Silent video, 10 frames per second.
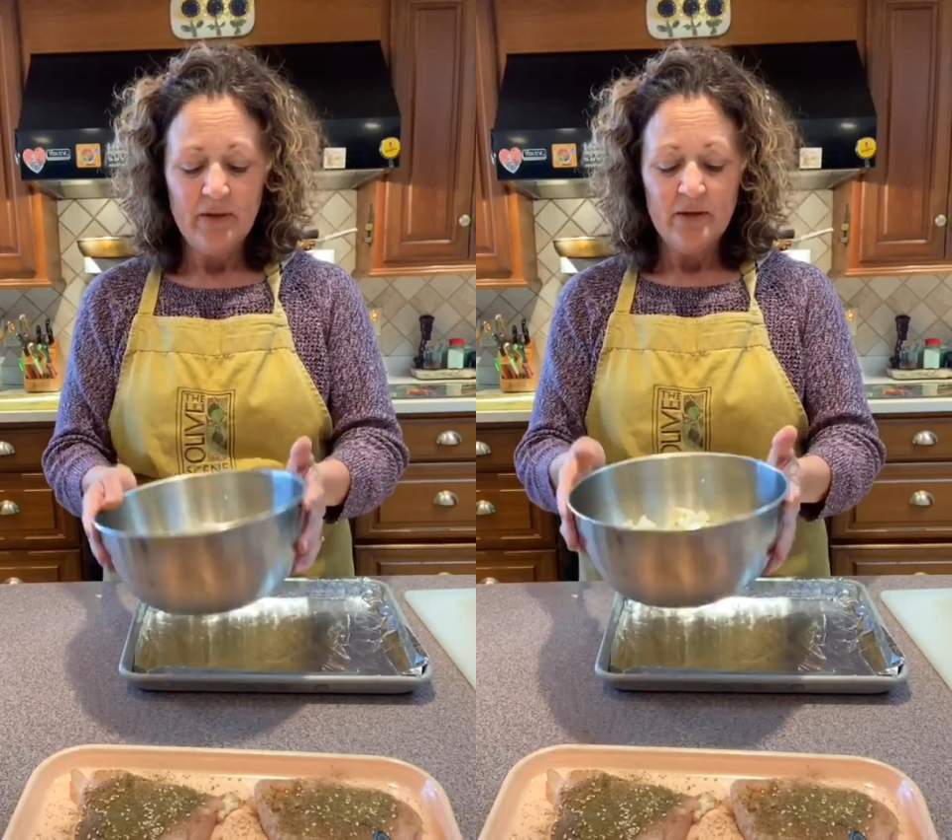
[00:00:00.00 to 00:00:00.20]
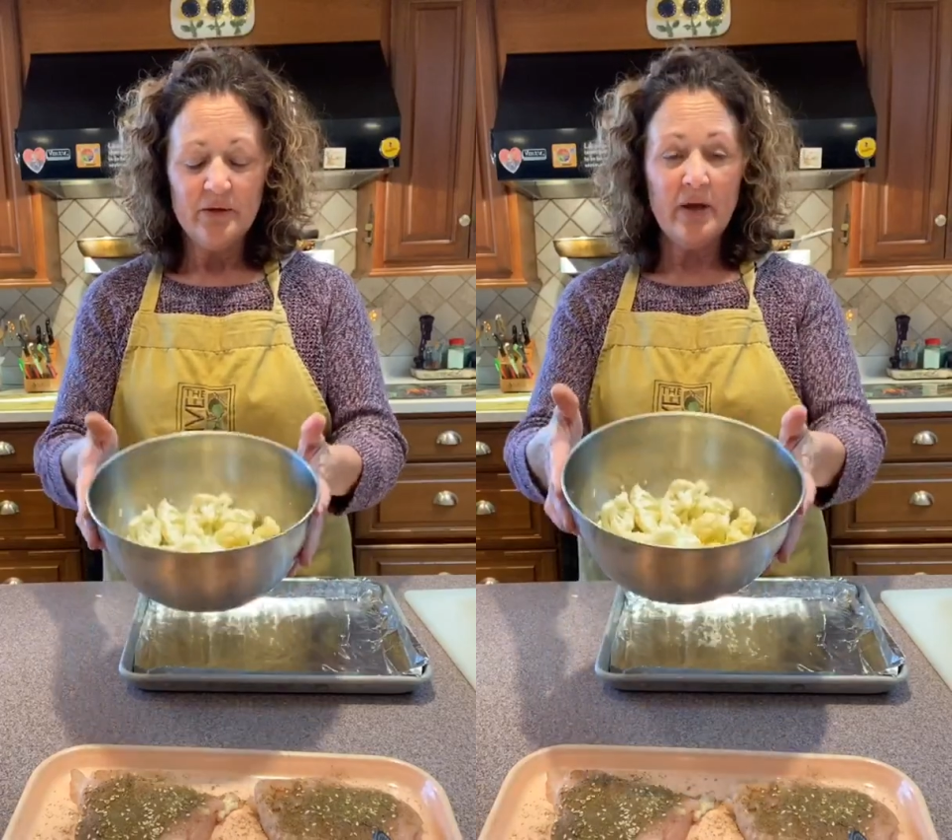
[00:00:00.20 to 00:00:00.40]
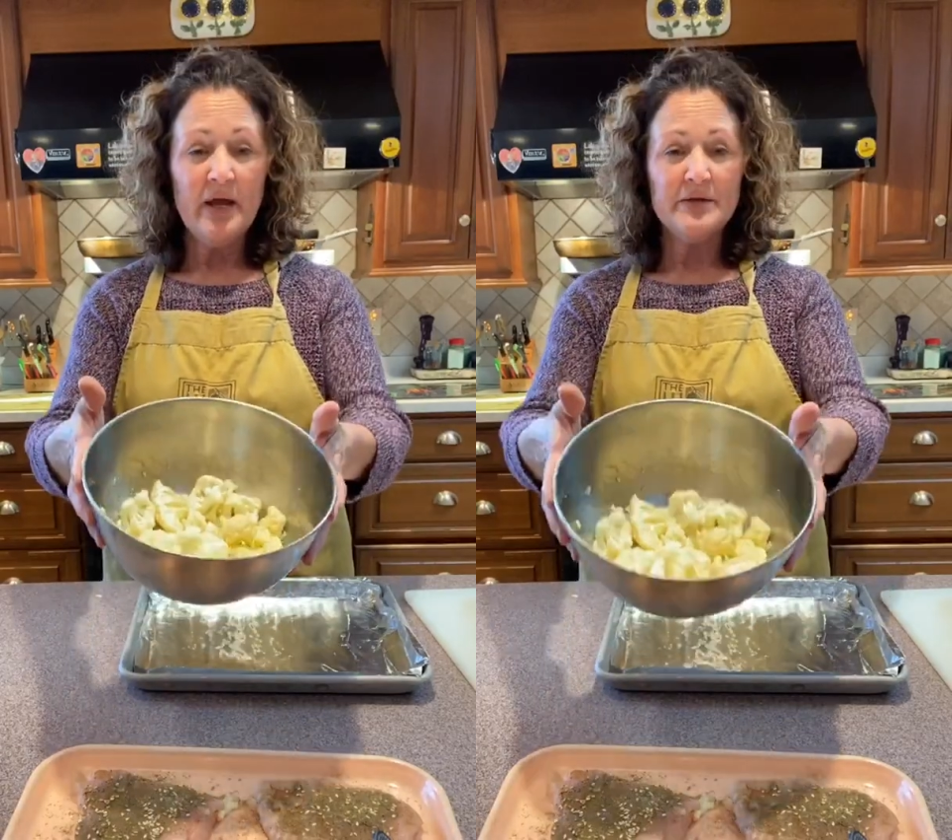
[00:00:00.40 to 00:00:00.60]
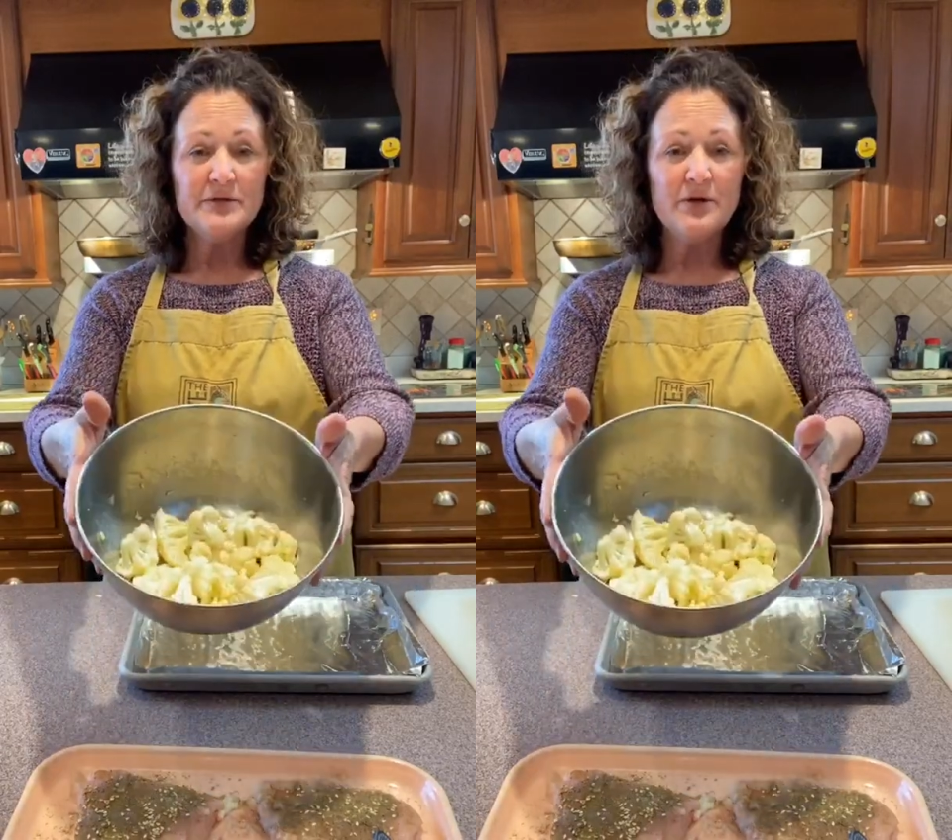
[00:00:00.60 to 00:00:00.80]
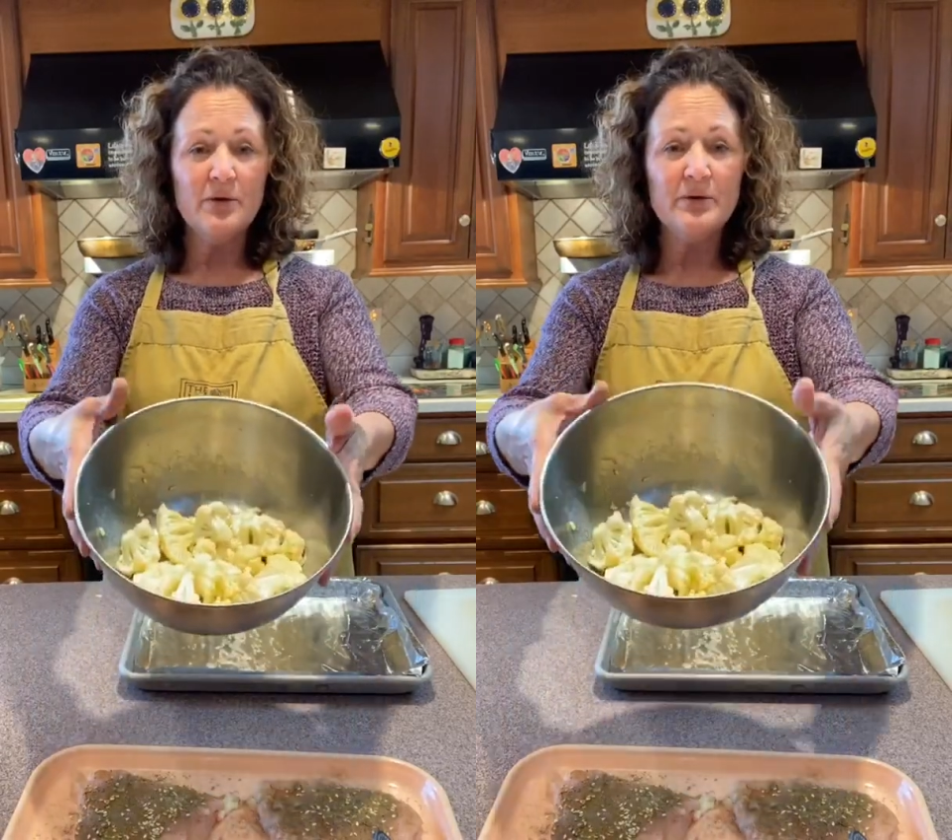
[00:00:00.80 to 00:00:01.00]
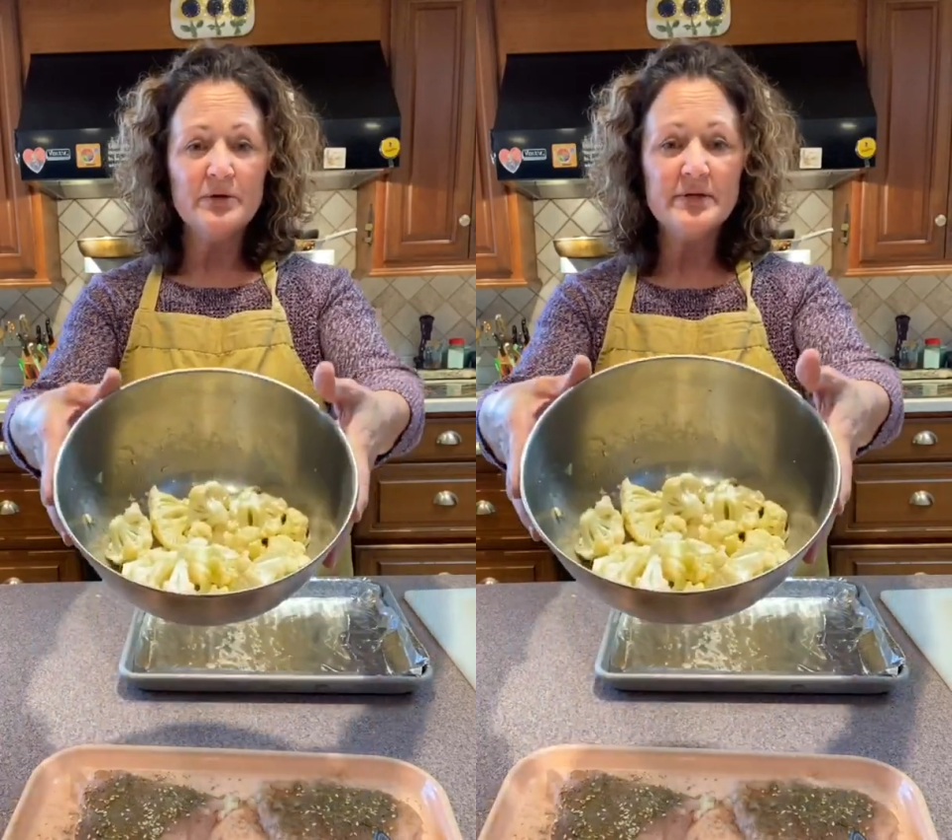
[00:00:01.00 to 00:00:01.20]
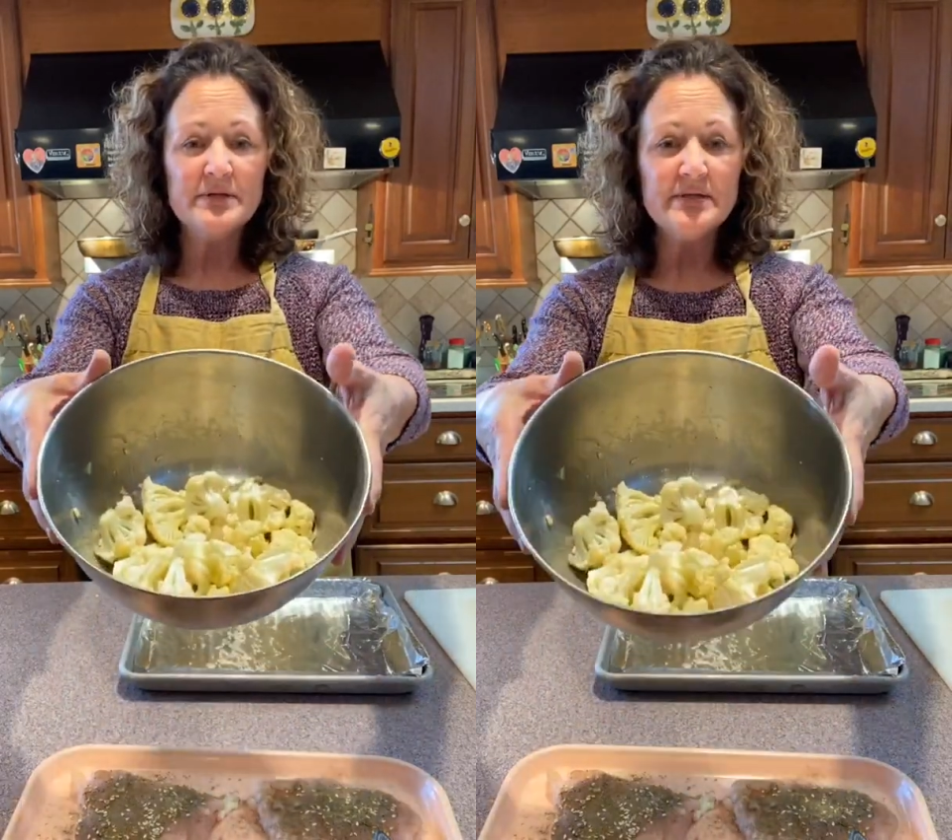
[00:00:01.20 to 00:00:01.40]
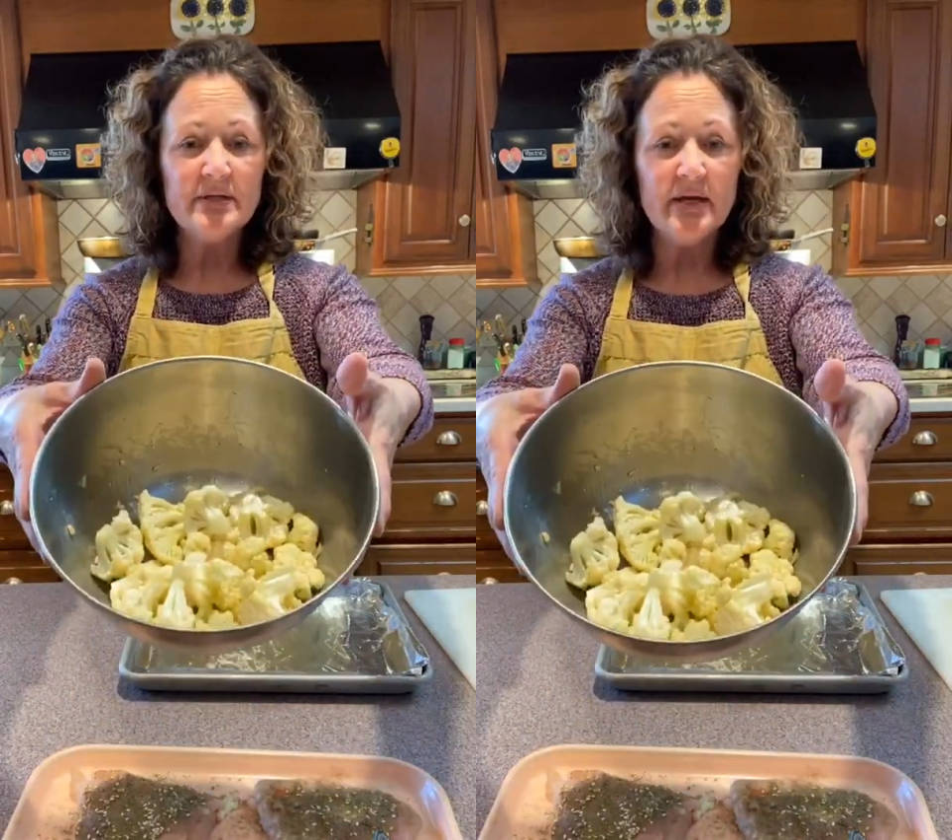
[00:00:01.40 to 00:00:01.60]
Okay, so you can
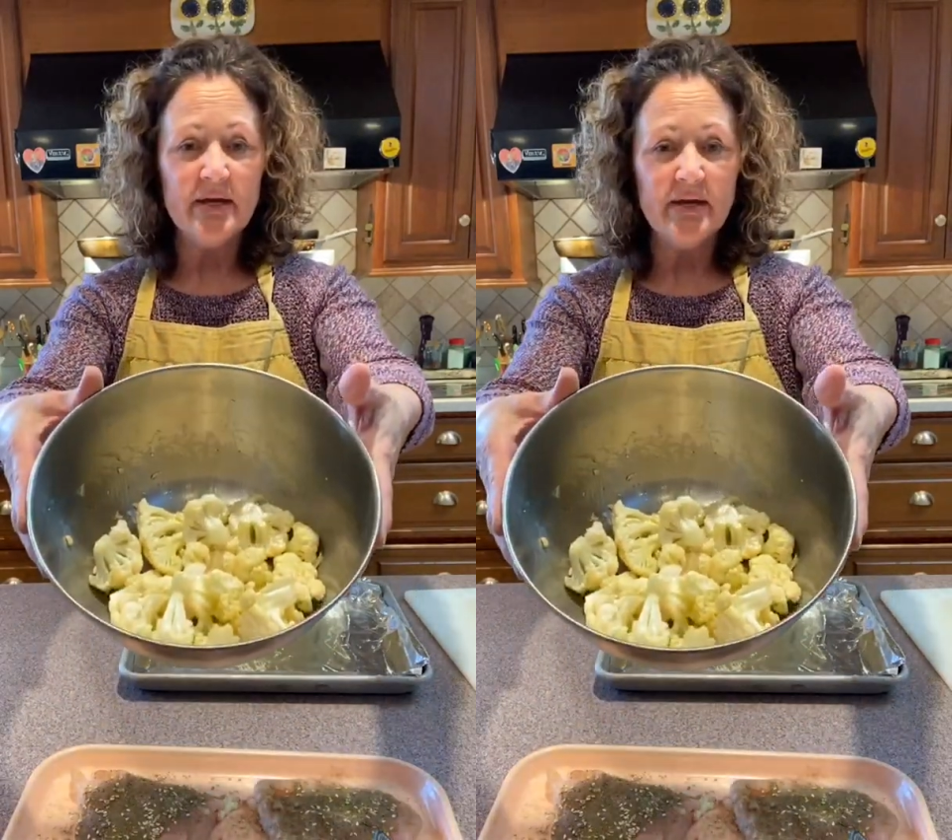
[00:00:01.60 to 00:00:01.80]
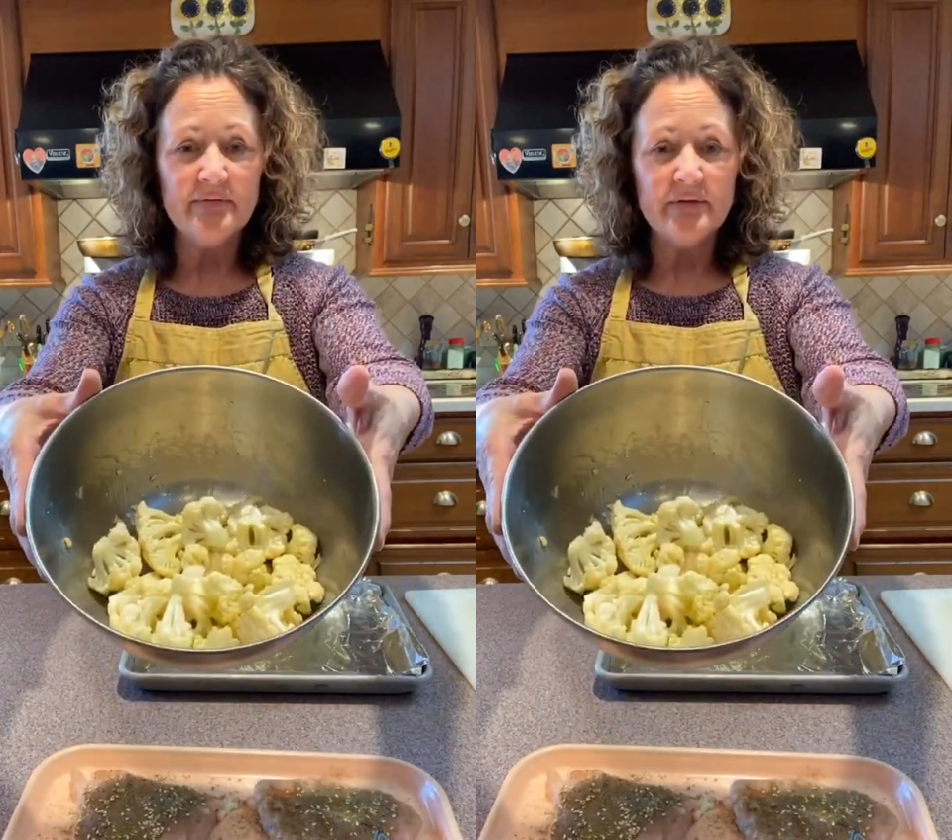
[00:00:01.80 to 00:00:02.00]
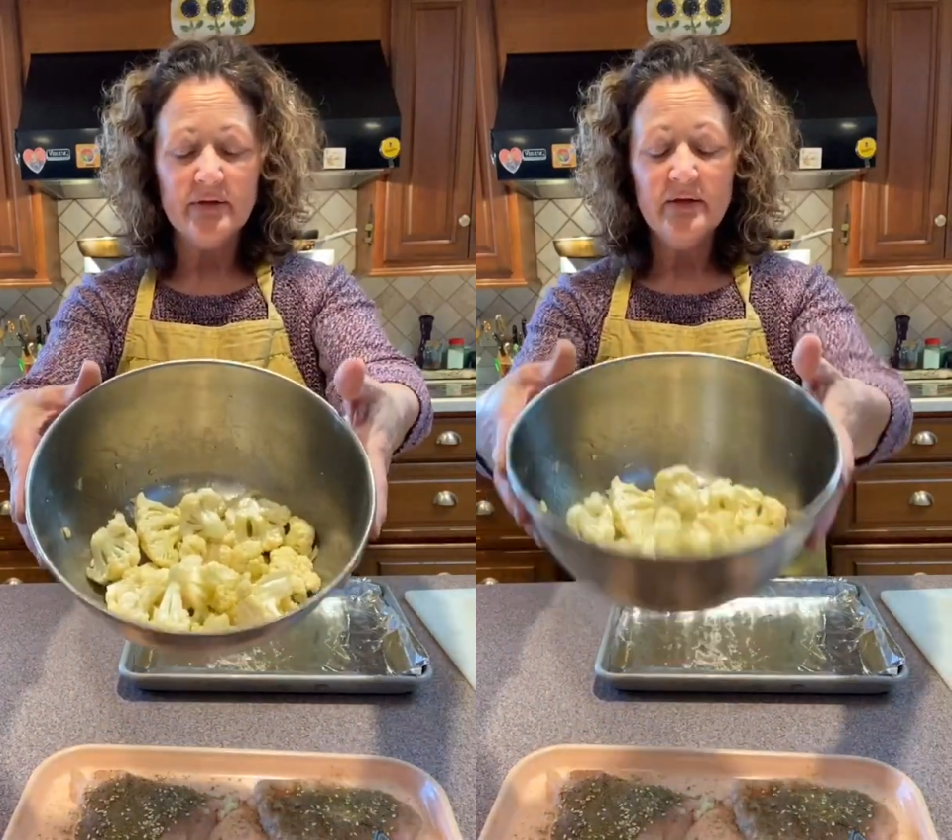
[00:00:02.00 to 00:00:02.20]
see I have it